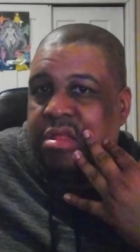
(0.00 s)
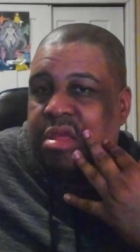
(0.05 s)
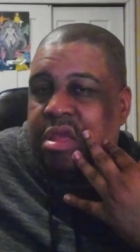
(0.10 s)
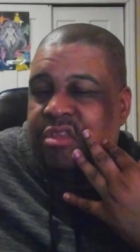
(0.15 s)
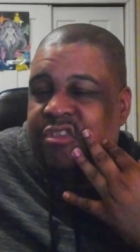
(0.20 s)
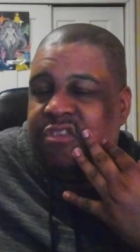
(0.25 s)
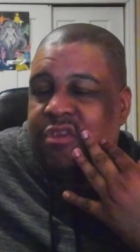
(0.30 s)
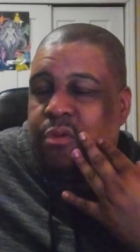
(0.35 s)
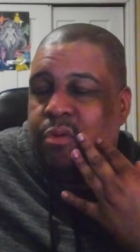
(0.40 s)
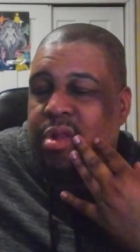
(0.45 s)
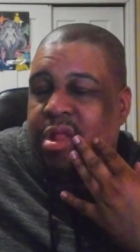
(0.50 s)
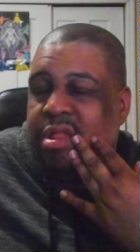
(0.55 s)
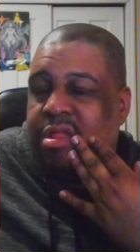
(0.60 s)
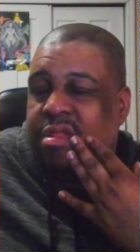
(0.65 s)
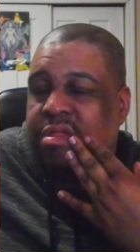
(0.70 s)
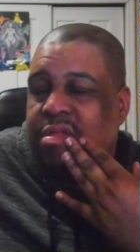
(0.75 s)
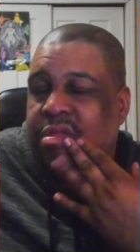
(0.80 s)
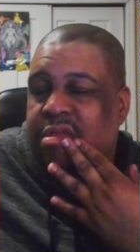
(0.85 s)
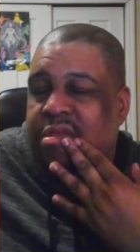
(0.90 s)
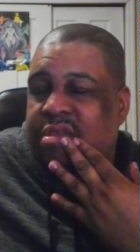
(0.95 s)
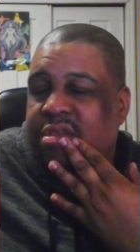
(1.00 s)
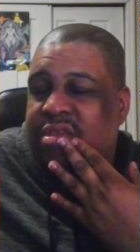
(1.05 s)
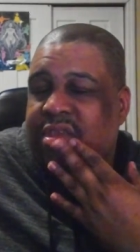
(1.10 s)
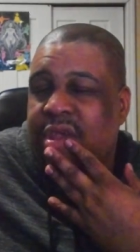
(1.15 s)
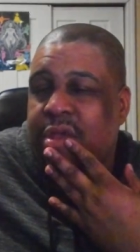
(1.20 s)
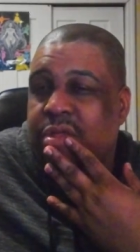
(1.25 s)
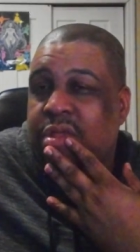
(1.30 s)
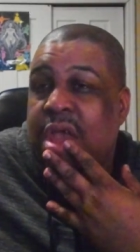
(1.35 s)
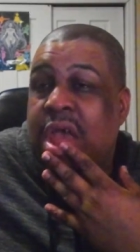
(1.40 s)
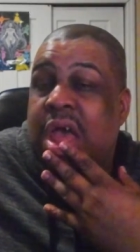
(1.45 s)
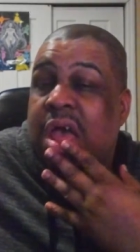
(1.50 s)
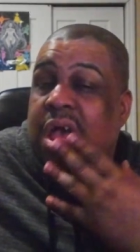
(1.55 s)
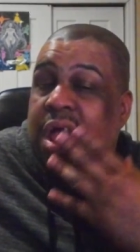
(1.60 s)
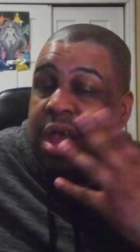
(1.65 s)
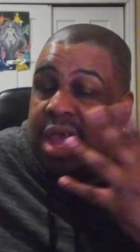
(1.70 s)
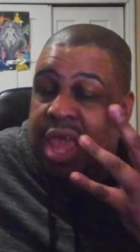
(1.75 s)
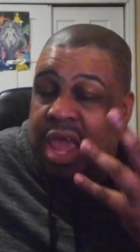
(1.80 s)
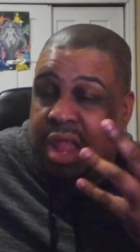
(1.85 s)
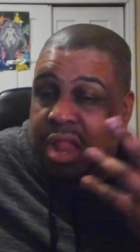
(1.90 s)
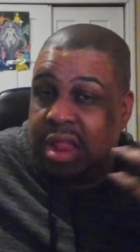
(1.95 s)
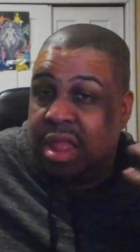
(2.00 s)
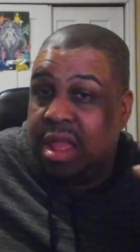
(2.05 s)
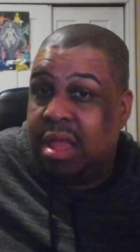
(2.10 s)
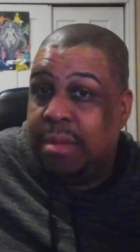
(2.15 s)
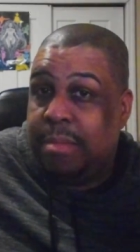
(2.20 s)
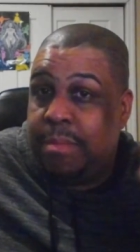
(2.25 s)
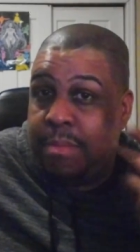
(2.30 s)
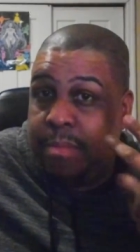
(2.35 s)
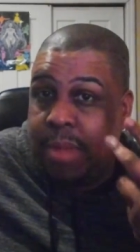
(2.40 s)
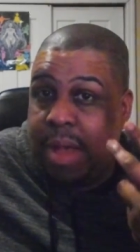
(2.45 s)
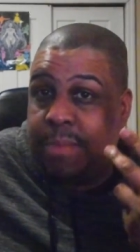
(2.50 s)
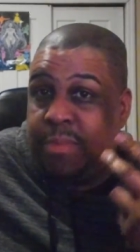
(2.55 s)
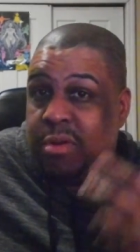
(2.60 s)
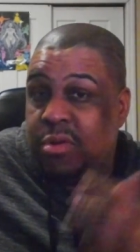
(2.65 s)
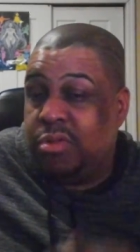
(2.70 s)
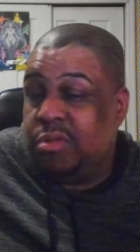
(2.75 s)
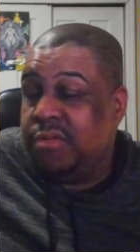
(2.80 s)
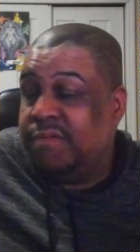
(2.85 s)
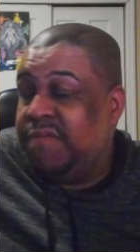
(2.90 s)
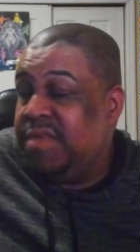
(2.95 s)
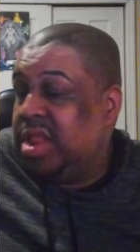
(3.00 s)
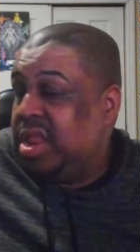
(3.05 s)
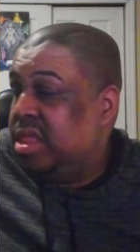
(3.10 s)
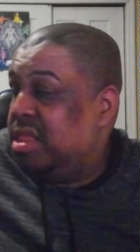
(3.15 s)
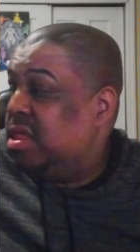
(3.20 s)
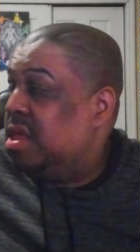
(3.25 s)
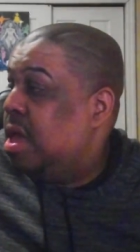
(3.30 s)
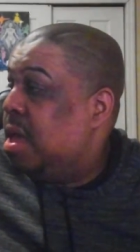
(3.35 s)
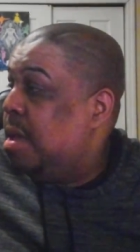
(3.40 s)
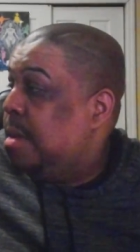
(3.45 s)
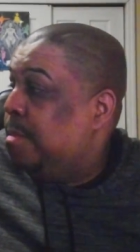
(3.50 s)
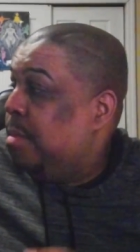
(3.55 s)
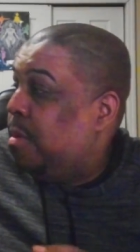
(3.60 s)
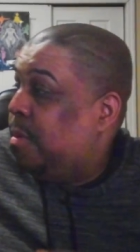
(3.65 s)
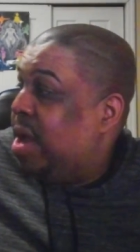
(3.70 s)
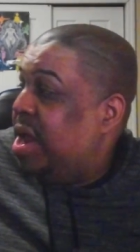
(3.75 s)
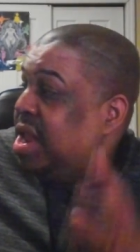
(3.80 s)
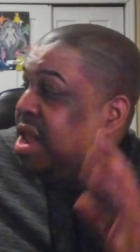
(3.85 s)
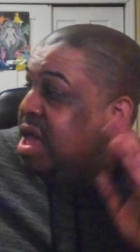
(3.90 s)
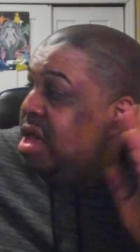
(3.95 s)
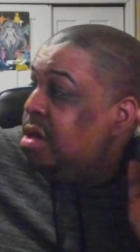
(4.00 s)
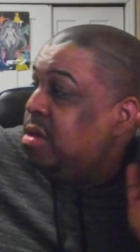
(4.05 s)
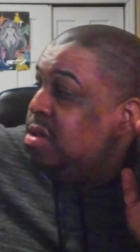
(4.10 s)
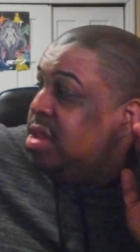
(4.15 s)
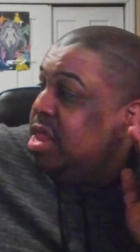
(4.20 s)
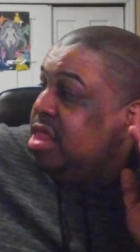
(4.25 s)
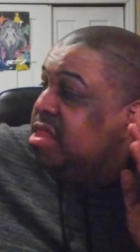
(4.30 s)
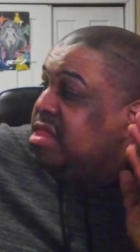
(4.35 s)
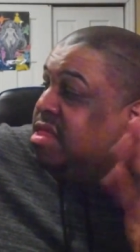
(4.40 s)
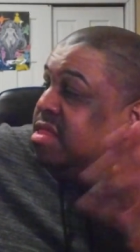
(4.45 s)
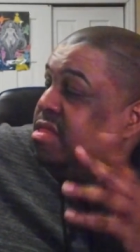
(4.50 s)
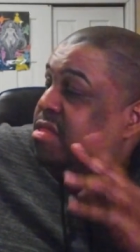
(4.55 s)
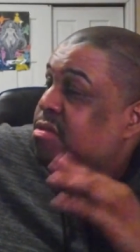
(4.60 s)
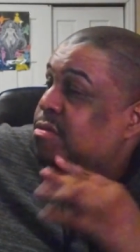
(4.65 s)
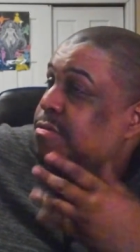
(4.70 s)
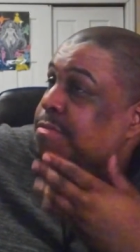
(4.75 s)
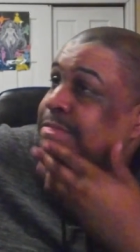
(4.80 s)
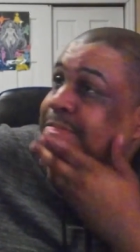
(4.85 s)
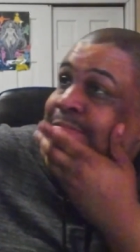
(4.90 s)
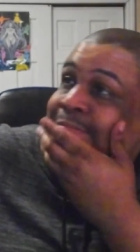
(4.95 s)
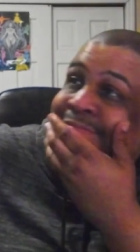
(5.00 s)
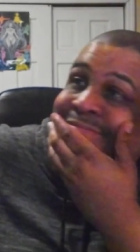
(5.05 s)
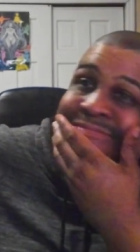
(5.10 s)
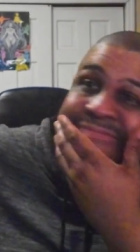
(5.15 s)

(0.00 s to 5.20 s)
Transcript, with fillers: it's showing its shelf. Again, my personal feelings. But right now, this system,